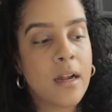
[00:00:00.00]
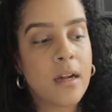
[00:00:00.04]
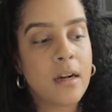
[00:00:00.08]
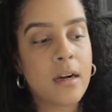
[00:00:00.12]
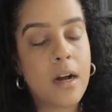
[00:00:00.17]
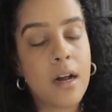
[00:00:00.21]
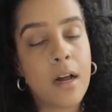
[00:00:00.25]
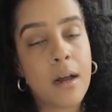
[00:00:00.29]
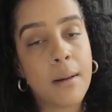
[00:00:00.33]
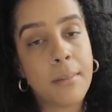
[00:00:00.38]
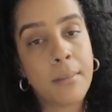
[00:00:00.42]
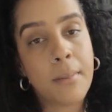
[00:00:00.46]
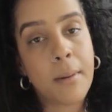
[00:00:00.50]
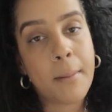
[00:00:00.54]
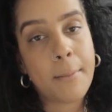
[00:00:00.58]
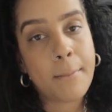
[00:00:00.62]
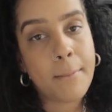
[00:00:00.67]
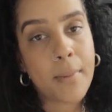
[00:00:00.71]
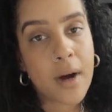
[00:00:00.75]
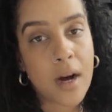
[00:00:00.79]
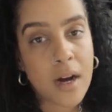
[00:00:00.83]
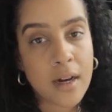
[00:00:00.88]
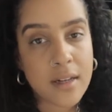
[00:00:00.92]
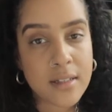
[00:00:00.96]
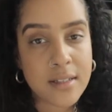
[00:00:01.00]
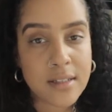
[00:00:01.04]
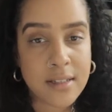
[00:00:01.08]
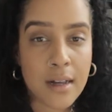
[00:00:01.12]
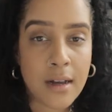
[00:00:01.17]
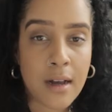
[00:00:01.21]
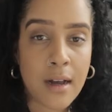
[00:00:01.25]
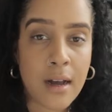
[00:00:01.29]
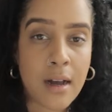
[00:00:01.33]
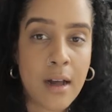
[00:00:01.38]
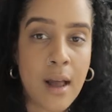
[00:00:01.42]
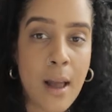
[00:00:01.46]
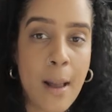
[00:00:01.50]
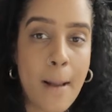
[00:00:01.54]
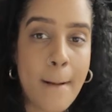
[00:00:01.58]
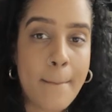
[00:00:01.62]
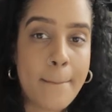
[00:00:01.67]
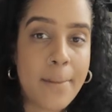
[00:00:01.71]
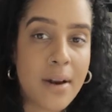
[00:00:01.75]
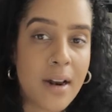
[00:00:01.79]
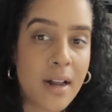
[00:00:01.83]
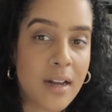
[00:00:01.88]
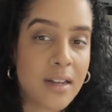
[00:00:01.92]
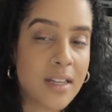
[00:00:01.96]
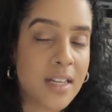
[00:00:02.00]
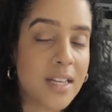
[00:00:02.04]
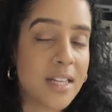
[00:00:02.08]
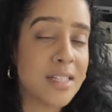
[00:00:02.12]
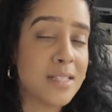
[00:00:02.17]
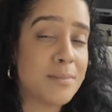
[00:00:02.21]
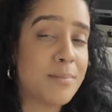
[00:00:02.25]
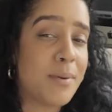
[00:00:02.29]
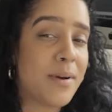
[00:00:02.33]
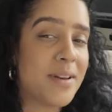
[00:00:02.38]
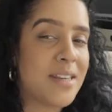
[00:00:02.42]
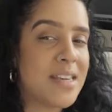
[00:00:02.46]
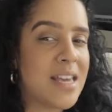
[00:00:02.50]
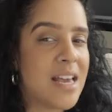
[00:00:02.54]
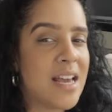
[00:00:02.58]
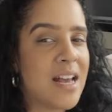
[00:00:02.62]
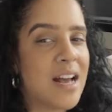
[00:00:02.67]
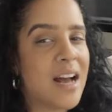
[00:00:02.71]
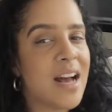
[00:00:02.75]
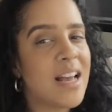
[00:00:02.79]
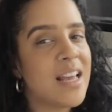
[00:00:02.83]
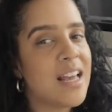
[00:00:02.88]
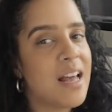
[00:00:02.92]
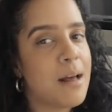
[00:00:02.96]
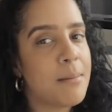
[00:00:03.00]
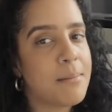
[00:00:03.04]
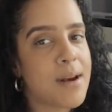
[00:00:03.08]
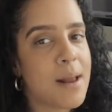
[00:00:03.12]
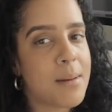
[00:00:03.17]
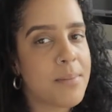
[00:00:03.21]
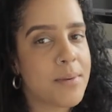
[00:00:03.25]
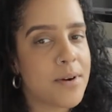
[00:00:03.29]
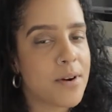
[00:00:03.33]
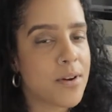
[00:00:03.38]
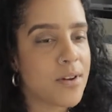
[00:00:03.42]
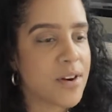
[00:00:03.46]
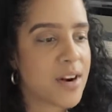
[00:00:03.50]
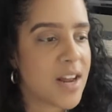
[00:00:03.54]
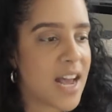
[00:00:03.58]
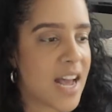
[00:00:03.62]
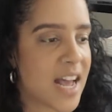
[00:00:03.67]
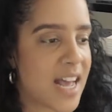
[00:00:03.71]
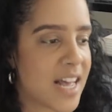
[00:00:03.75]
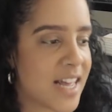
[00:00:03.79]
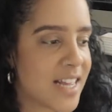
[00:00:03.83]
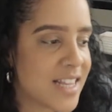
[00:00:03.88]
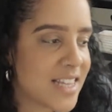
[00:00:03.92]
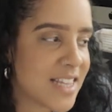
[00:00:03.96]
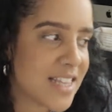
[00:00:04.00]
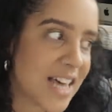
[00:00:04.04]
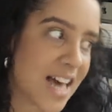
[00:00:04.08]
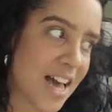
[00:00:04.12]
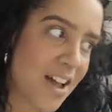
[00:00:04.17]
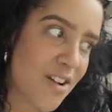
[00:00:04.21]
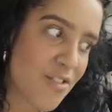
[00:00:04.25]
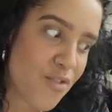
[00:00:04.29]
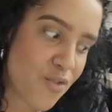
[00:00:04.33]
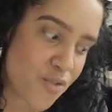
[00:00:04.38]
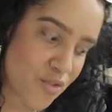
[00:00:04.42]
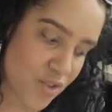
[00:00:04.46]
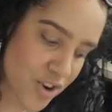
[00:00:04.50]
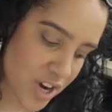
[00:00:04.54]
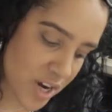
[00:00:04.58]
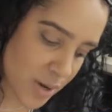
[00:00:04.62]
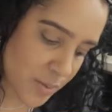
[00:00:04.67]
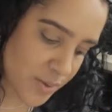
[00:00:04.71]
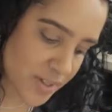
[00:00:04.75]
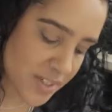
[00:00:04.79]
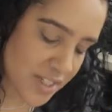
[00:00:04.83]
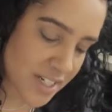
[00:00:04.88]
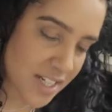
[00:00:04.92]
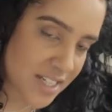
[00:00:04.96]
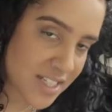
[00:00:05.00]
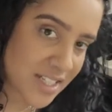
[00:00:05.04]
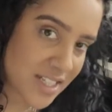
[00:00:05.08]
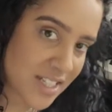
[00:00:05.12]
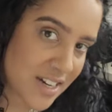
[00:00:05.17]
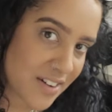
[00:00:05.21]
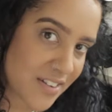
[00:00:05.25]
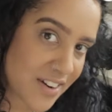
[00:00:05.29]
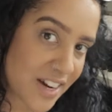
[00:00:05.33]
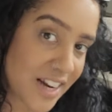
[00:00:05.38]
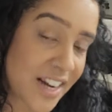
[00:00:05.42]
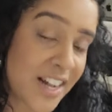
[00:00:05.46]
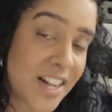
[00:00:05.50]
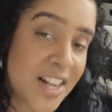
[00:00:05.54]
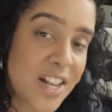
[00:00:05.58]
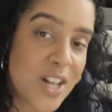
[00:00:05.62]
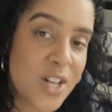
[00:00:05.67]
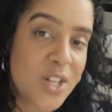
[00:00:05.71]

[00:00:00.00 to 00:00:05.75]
master plugins. But yeah, I am blabbing on and that really wasn't necessary.